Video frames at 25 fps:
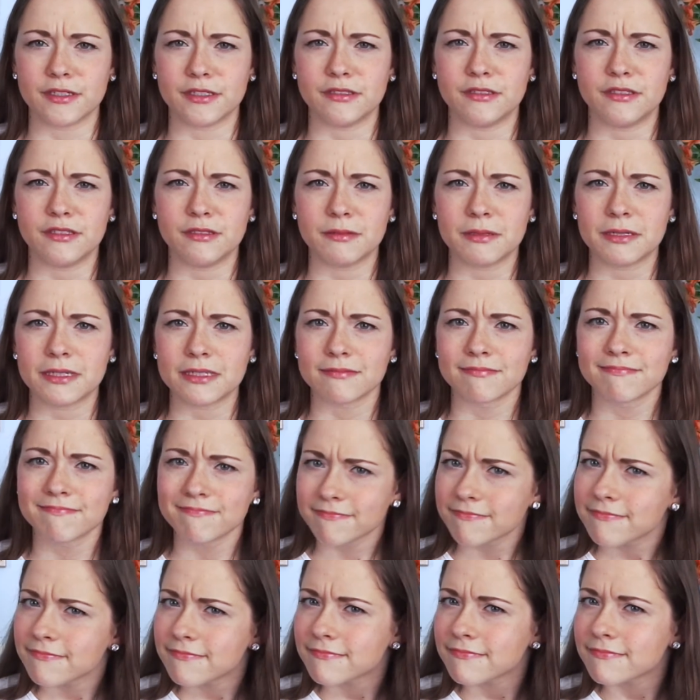you doing?
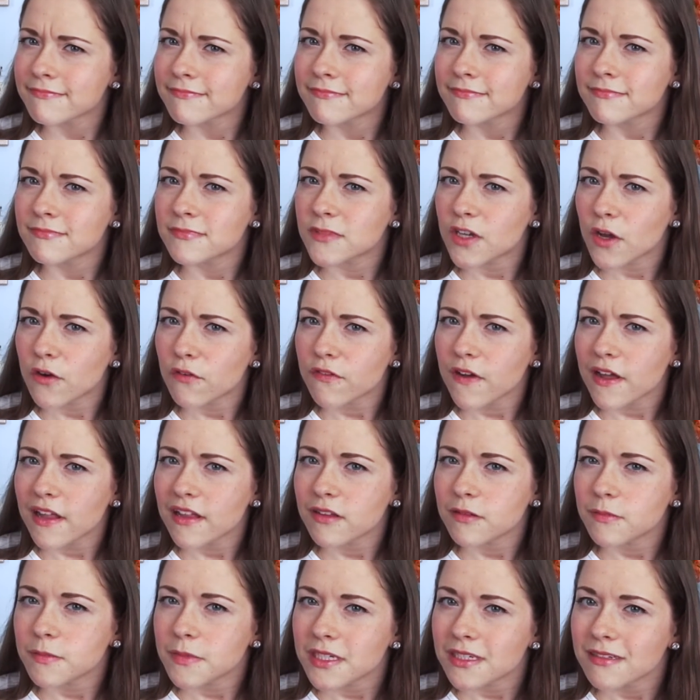Go
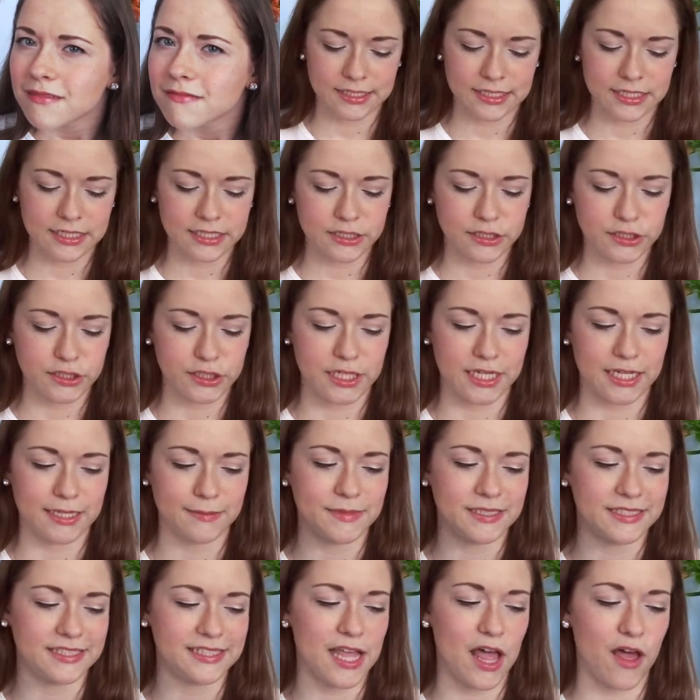follow me.
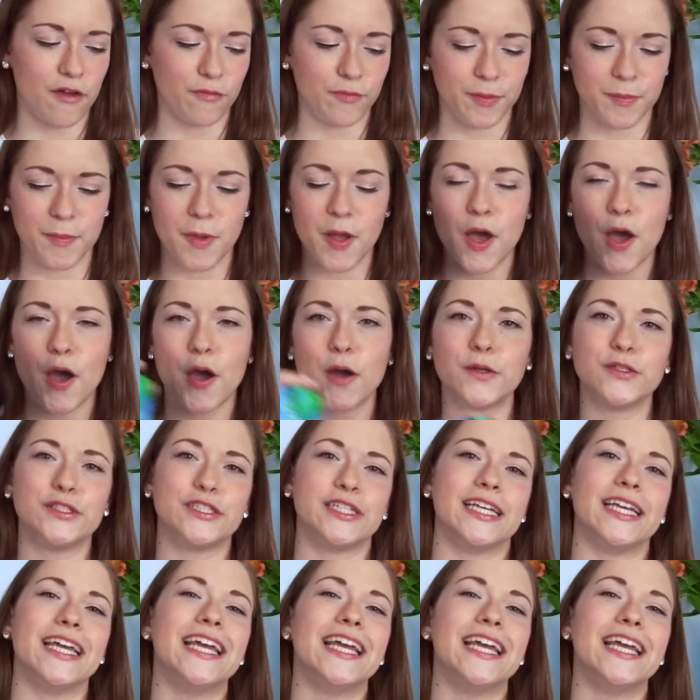Shameless self-promotion.